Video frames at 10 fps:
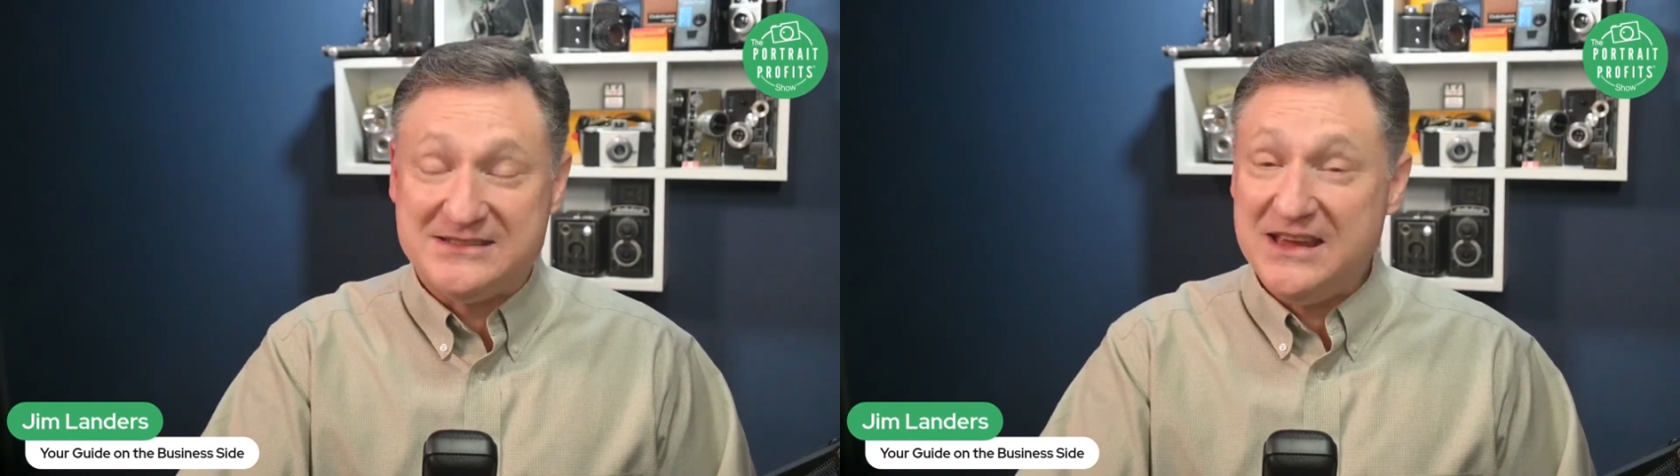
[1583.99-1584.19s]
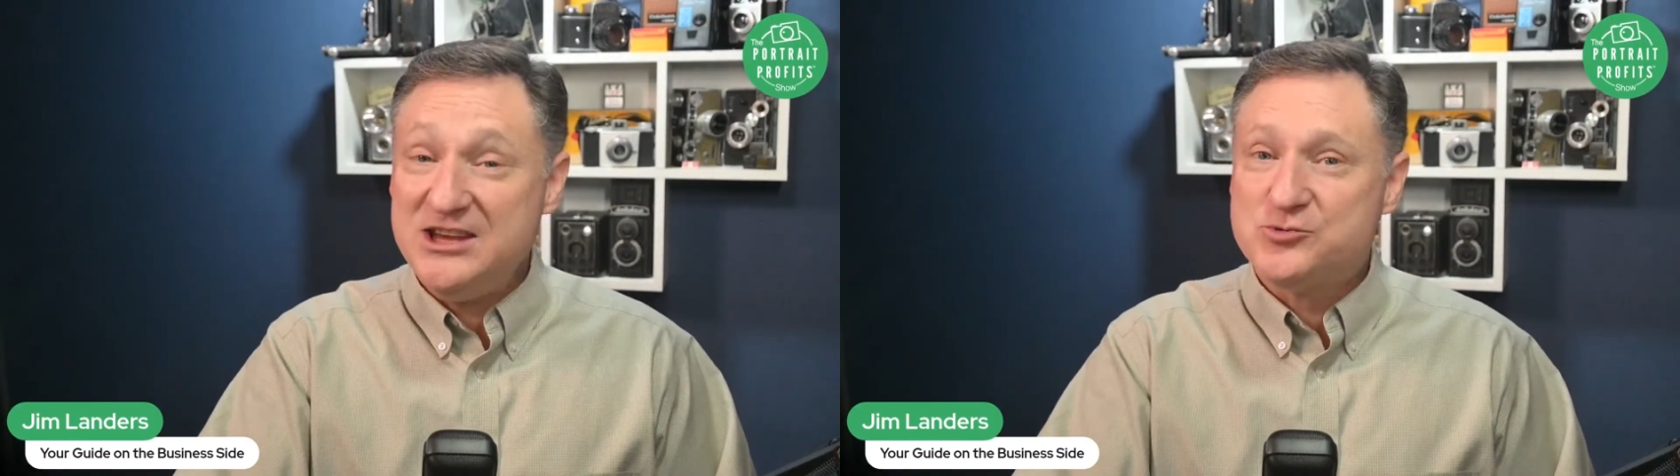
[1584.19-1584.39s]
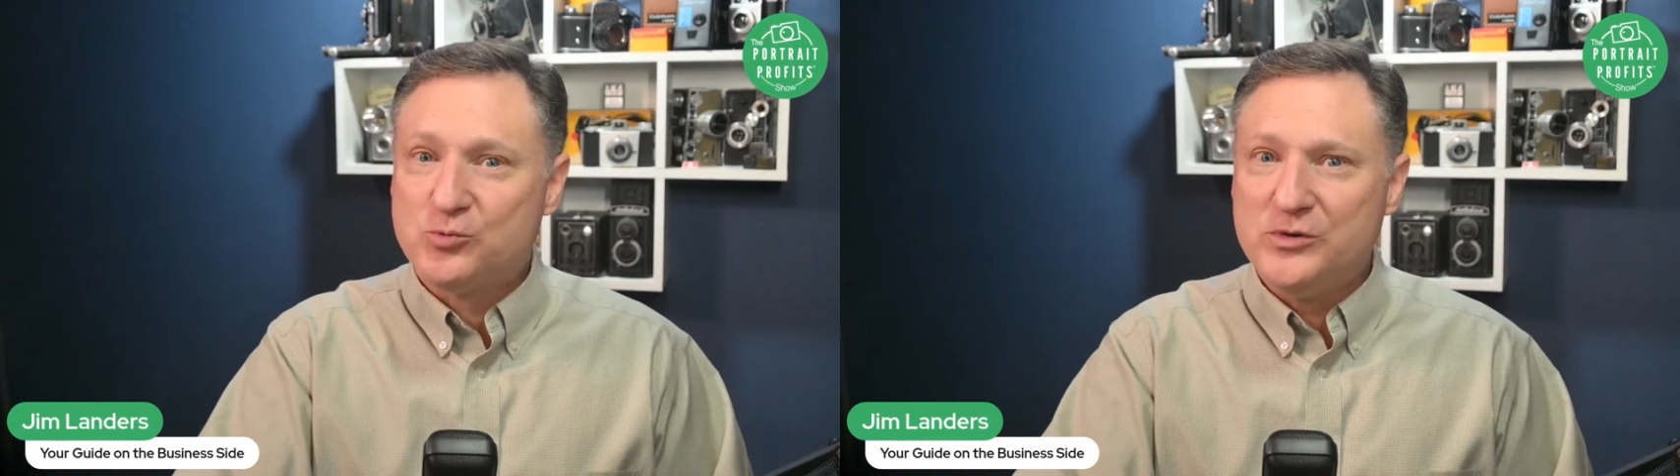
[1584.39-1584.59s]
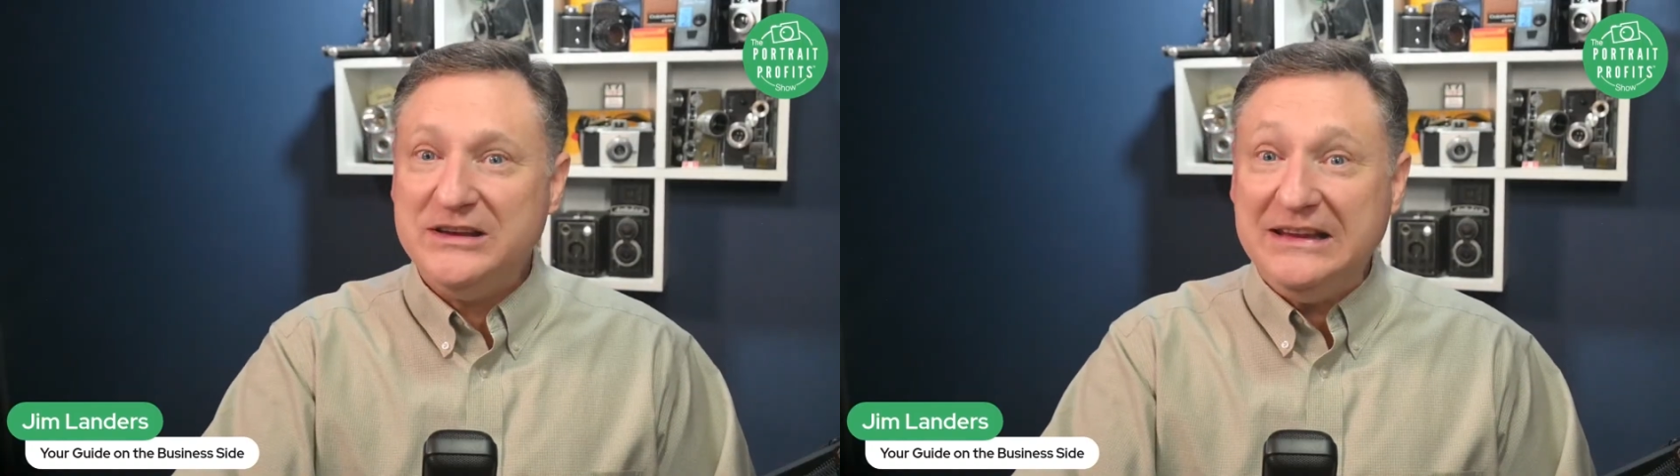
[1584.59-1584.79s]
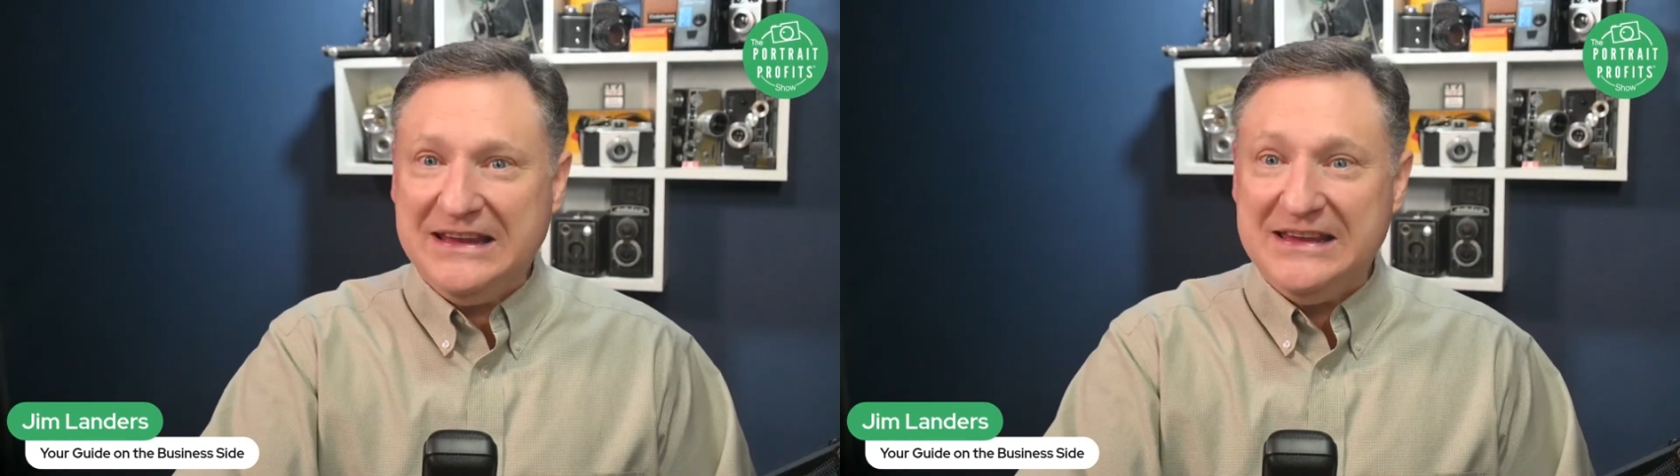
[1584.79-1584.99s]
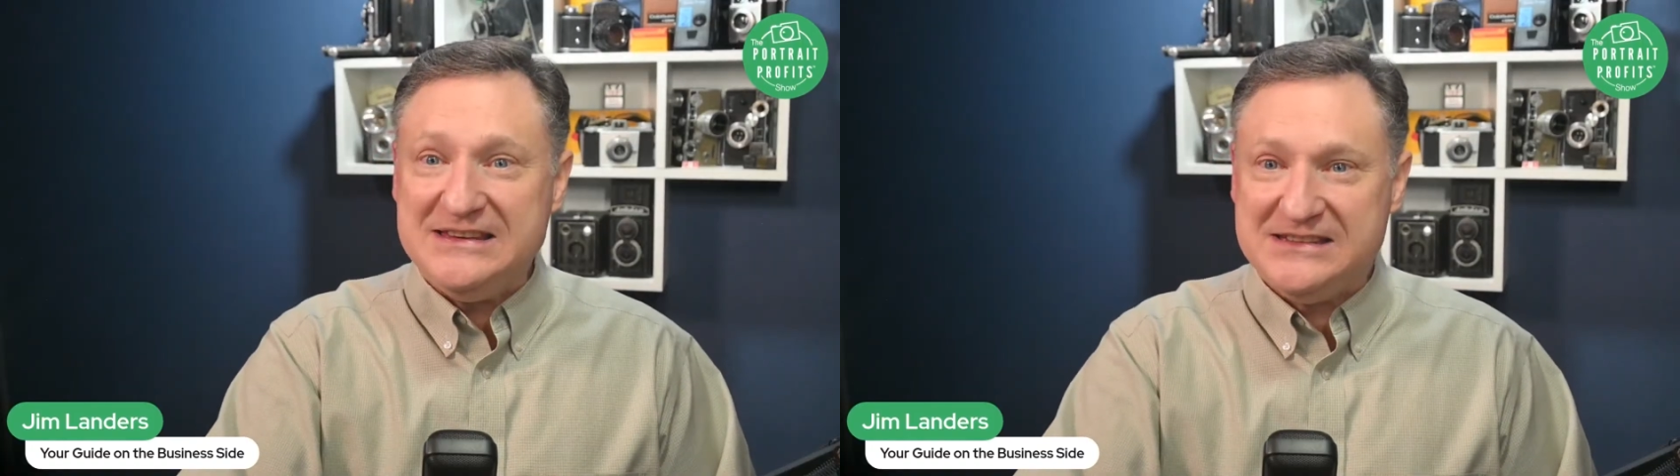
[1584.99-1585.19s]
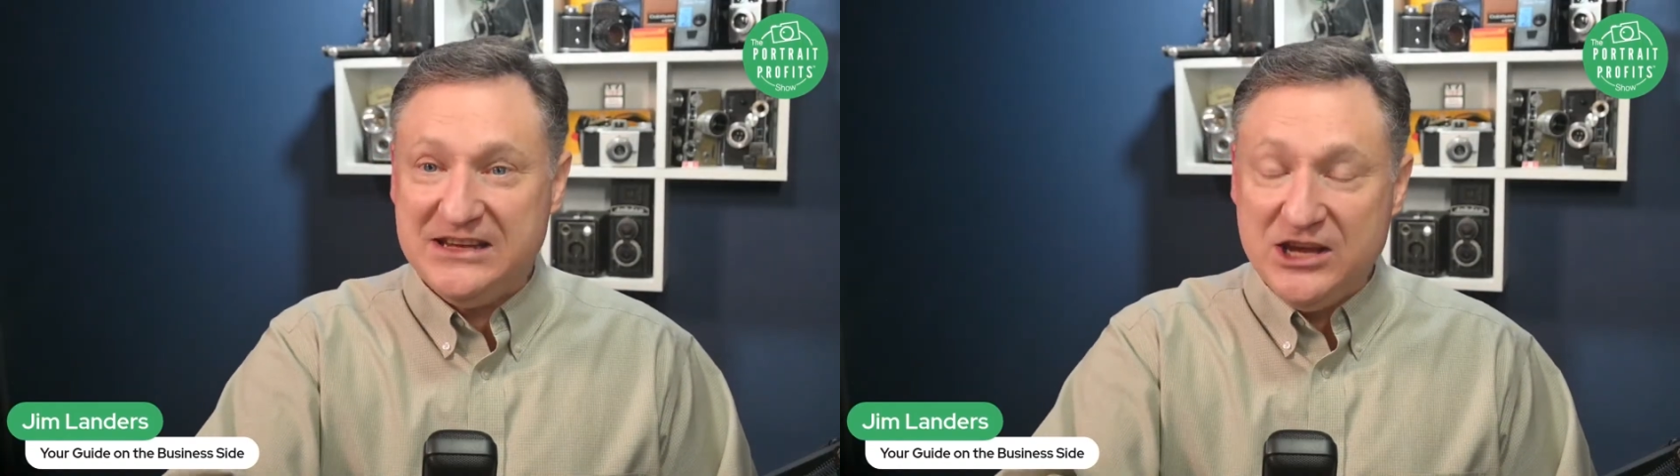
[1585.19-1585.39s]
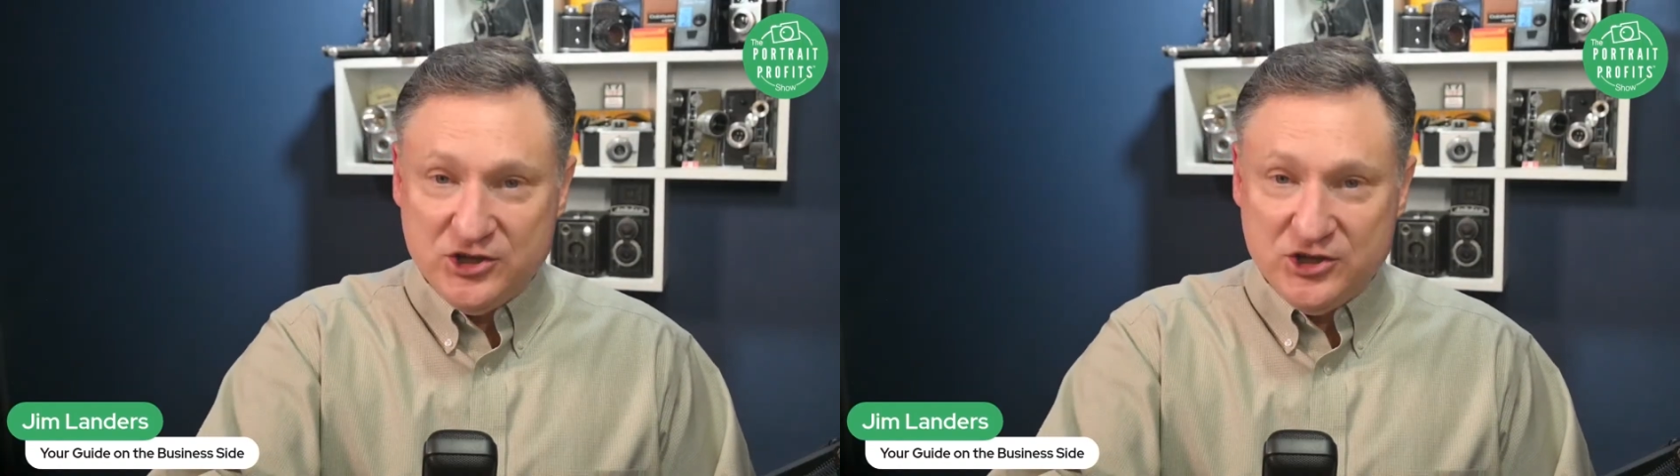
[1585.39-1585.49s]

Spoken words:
It's really easy